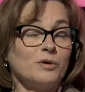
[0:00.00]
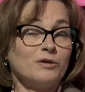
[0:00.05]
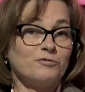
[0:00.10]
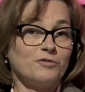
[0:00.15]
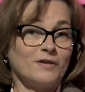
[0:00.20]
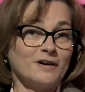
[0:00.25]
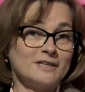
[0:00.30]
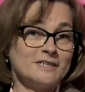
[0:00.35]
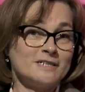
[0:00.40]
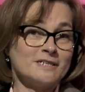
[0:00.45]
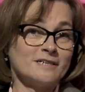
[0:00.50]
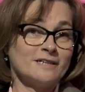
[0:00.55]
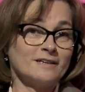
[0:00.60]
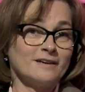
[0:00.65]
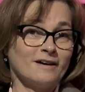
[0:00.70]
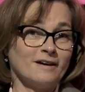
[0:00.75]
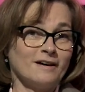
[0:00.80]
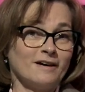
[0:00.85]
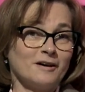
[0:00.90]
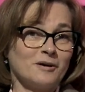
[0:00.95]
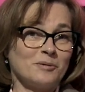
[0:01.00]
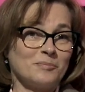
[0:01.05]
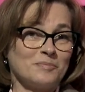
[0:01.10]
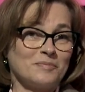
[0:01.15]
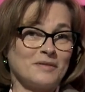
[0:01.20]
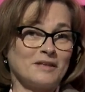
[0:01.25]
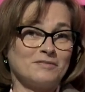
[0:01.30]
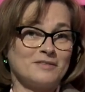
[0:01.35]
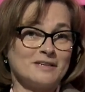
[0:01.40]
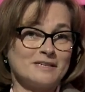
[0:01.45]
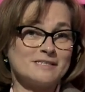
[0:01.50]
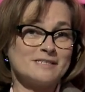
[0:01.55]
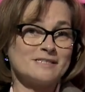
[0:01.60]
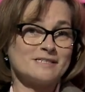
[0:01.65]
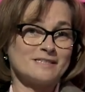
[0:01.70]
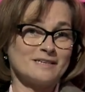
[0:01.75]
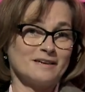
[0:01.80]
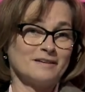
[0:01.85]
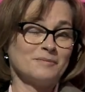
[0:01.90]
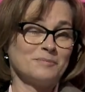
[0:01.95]
we're finding that
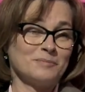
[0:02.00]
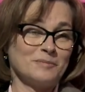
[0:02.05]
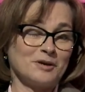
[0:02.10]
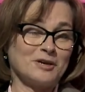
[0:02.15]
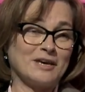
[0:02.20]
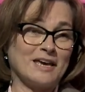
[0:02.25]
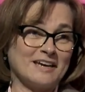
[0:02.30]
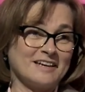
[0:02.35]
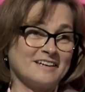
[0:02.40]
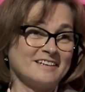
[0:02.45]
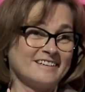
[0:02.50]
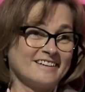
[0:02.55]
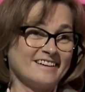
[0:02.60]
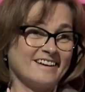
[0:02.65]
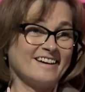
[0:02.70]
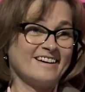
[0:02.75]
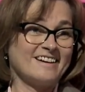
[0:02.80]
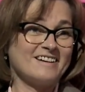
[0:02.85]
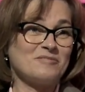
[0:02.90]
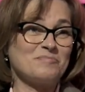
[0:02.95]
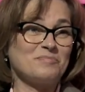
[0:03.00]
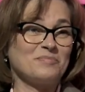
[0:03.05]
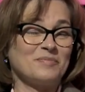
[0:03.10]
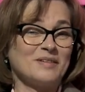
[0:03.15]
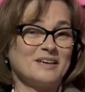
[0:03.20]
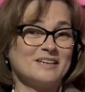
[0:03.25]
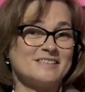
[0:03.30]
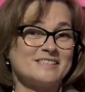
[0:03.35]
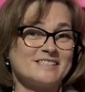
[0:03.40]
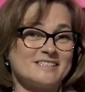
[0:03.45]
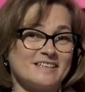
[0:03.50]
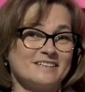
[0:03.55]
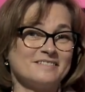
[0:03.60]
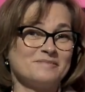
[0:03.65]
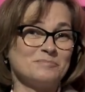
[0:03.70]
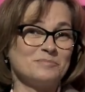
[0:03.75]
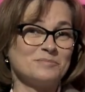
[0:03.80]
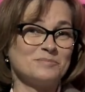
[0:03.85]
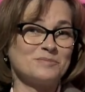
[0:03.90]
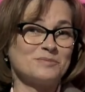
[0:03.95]
this again is
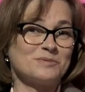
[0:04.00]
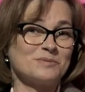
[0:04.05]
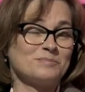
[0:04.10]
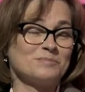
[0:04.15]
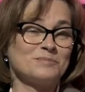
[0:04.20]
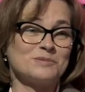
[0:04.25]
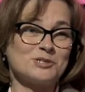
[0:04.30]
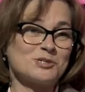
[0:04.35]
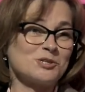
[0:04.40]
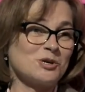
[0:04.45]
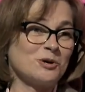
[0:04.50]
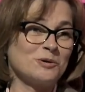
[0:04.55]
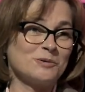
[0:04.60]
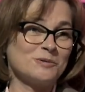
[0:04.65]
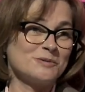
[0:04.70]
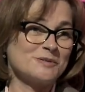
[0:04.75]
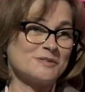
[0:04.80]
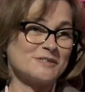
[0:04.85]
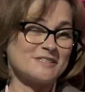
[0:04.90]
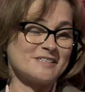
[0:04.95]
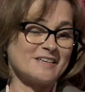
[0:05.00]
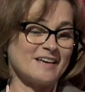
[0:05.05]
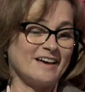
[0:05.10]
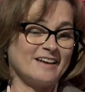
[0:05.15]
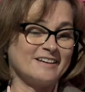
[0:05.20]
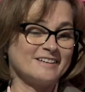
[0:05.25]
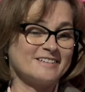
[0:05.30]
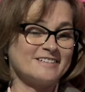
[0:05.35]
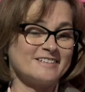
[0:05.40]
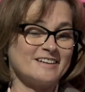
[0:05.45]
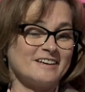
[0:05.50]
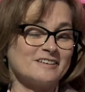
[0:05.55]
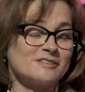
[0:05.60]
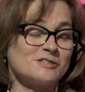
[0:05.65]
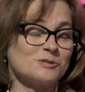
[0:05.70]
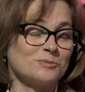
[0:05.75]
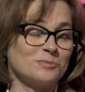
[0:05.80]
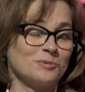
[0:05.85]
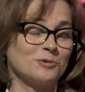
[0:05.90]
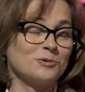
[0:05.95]
shows and
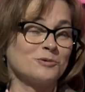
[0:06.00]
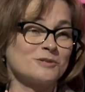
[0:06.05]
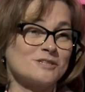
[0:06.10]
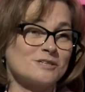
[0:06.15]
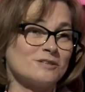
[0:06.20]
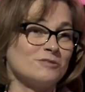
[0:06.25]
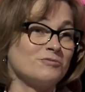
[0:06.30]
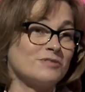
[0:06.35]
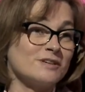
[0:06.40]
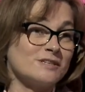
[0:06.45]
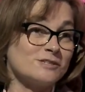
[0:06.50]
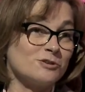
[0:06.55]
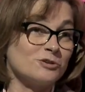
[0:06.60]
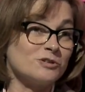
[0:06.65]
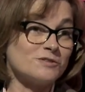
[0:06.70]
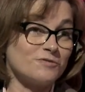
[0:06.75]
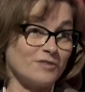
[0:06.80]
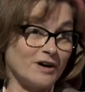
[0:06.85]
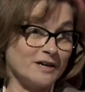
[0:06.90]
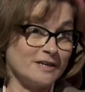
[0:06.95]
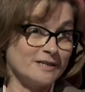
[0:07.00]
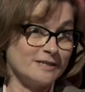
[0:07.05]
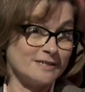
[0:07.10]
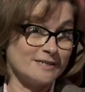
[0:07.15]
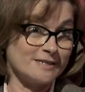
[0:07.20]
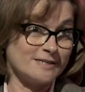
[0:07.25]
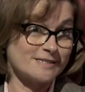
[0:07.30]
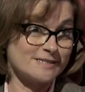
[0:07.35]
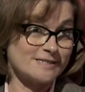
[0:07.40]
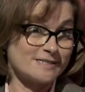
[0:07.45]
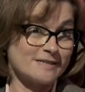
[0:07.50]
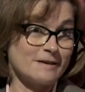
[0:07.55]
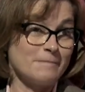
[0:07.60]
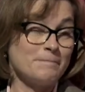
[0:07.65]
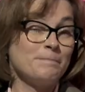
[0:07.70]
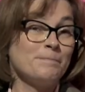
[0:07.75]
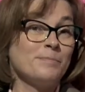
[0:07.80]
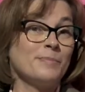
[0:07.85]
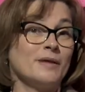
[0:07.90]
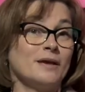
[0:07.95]
supports the research findings
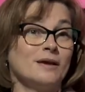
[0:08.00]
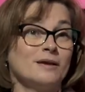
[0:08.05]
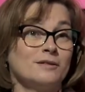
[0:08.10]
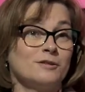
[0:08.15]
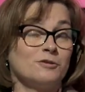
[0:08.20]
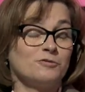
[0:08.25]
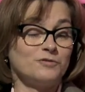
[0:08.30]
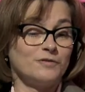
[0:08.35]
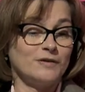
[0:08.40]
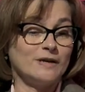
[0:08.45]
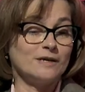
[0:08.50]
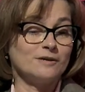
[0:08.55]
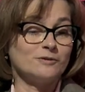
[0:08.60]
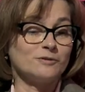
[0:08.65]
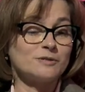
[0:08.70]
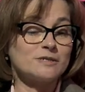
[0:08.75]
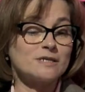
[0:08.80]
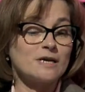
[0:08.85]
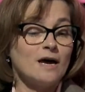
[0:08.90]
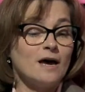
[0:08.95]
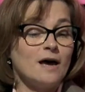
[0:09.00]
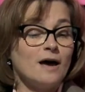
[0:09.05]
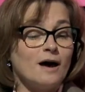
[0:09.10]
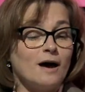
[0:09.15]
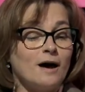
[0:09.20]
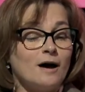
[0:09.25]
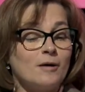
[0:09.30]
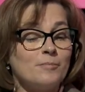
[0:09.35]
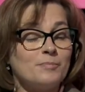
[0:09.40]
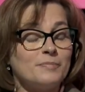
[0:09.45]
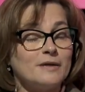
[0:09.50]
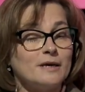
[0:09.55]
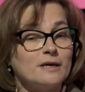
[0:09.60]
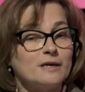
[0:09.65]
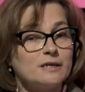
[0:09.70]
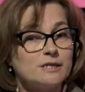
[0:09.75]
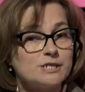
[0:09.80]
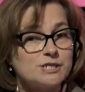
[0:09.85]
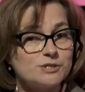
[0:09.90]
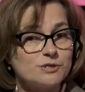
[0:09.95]
in the field. The
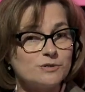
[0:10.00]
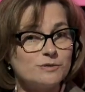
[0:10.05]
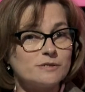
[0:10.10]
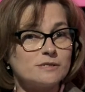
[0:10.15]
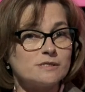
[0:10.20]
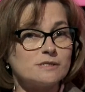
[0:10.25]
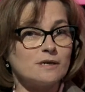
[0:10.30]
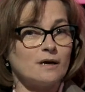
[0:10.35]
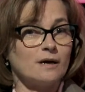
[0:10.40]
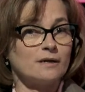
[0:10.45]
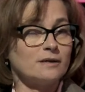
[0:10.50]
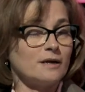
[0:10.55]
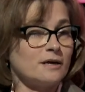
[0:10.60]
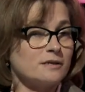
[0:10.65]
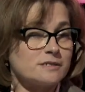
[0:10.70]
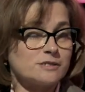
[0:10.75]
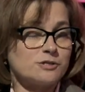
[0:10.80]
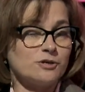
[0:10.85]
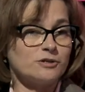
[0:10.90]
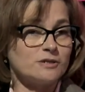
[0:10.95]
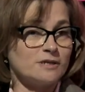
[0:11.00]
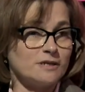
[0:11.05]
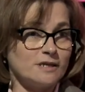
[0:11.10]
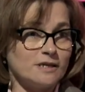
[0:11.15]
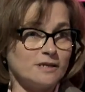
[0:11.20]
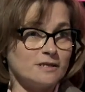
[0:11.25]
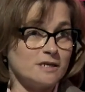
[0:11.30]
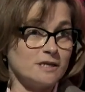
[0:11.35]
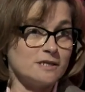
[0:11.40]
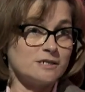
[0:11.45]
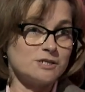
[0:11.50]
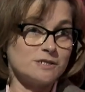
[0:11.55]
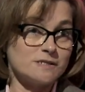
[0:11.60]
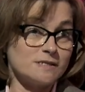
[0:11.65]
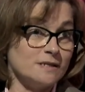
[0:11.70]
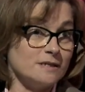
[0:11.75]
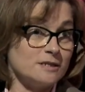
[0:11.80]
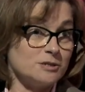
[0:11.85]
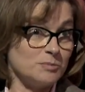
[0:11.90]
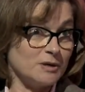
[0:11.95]
issues and certainly teachers
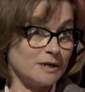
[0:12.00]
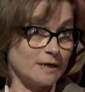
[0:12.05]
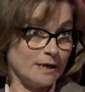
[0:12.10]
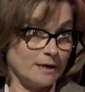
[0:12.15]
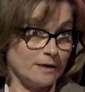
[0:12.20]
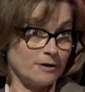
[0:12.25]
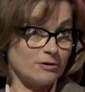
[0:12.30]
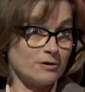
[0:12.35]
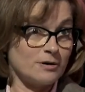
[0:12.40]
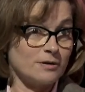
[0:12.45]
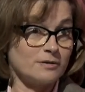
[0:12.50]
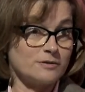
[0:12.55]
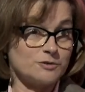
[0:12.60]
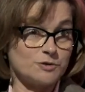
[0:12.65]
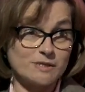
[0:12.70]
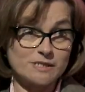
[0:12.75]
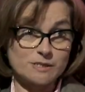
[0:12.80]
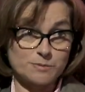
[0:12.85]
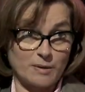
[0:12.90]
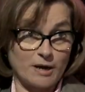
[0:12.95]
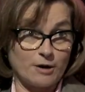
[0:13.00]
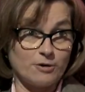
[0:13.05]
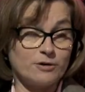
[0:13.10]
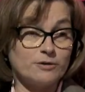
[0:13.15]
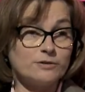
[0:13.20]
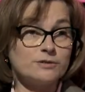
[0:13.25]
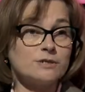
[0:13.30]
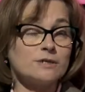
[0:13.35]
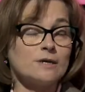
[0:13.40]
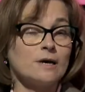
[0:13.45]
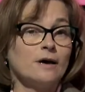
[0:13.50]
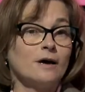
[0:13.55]
need to be clear and transparent,